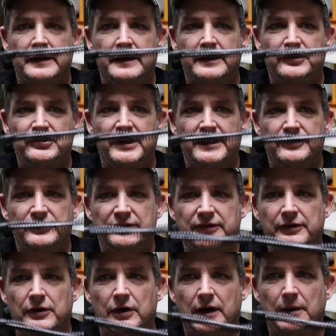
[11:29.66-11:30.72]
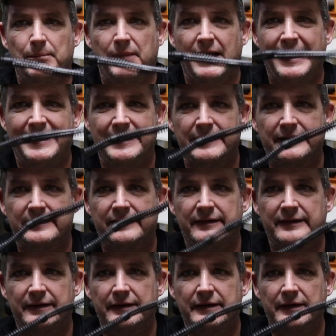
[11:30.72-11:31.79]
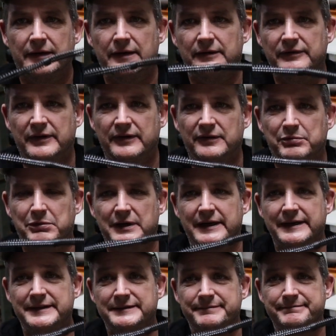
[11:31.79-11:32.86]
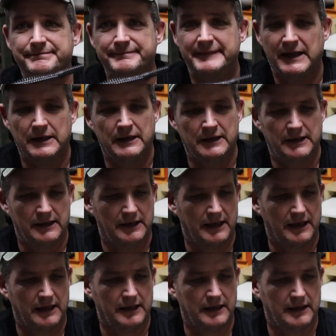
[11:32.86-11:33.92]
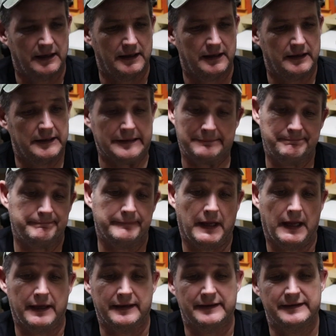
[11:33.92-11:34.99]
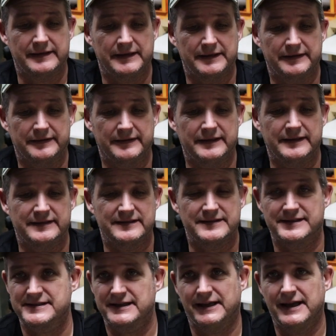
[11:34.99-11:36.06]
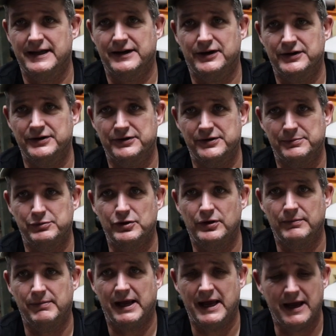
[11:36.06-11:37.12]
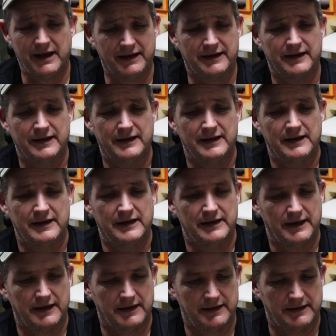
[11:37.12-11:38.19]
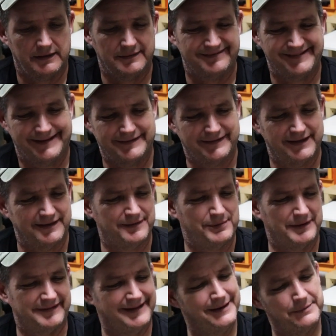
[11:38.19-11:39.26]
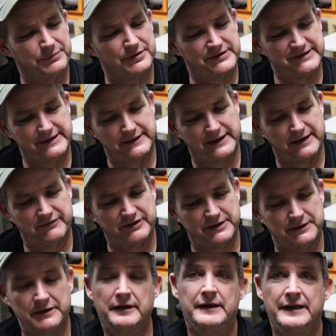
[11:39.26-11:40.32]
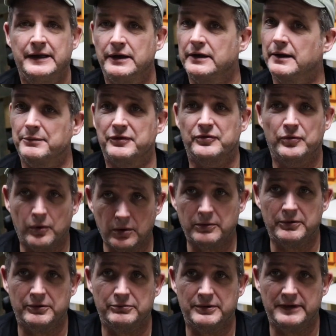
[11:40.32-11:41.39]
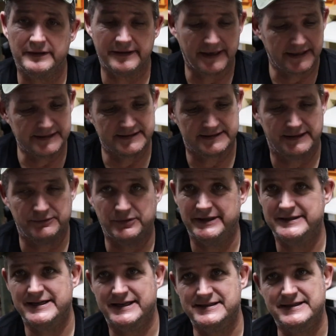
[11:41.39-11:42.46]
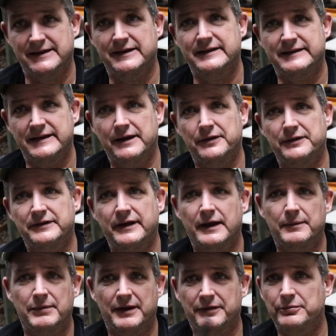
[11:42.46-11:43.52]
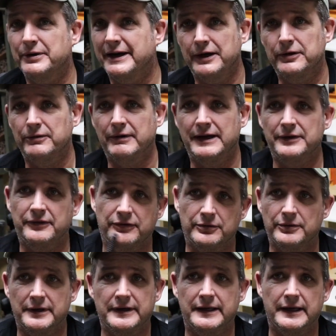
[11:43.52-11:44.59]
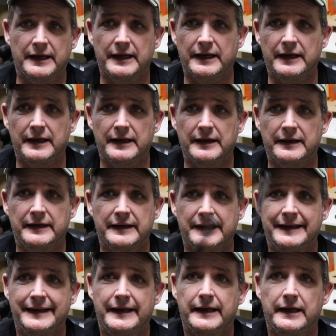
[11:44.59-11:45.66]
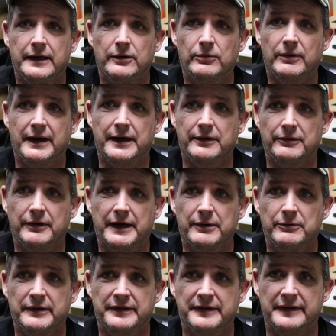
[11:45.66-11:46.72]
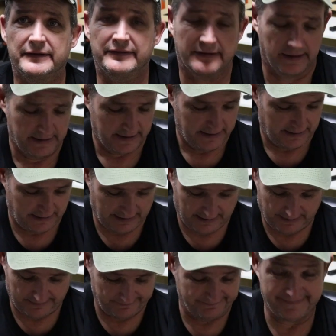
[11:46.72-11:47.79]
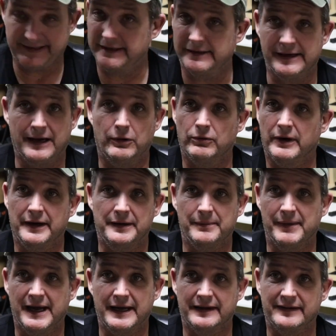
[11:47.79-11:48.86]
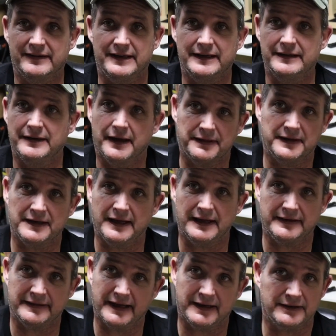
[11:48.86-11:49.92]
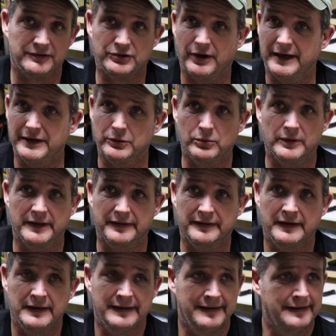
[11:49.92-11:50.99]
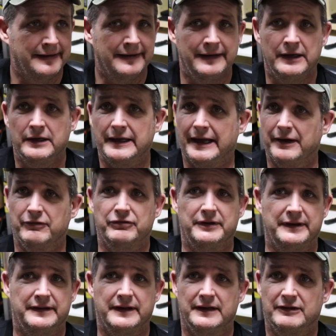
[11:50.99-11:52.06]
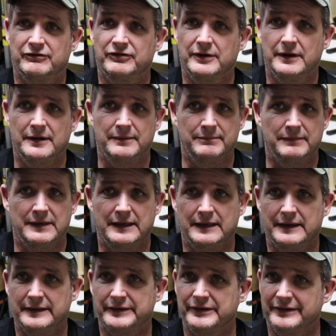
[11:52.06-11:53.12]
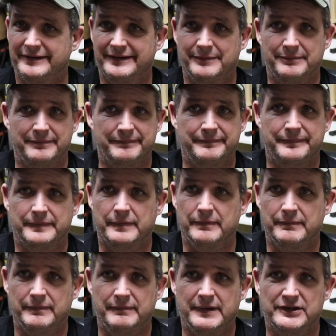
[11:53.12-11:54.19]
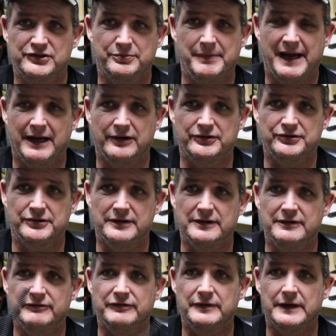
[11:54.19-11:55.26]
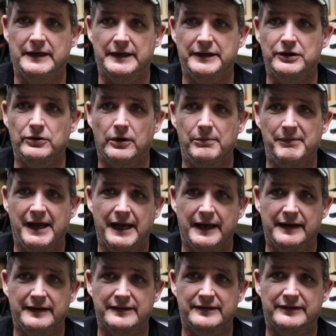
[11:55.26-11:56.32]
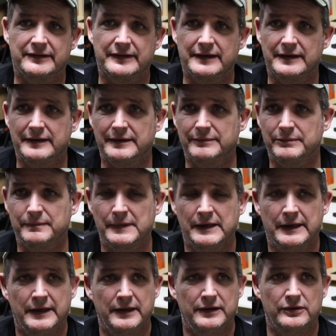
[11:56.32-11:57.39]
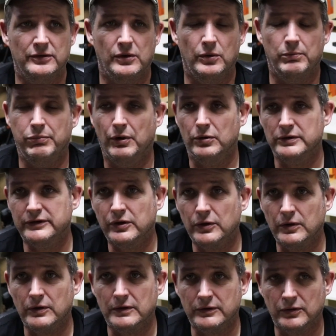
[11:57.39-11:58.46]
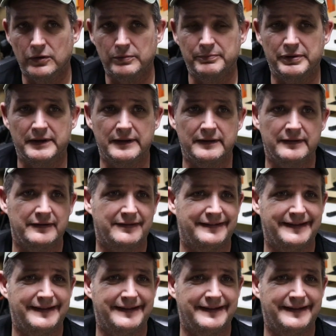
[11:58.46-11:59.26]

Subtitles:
it changes the harmonics of the spring. I can tell you this, it's a lot harder to pull back. I'd say it's about 10% heavier. Comes forward real nice. We tested it the other day, about 300 rounds through it, and it ran great with this. Didn't outrun the magazine, nothing like that. Tried it with everything from just some mishmash of Euromags, Yugo bolt hold opens,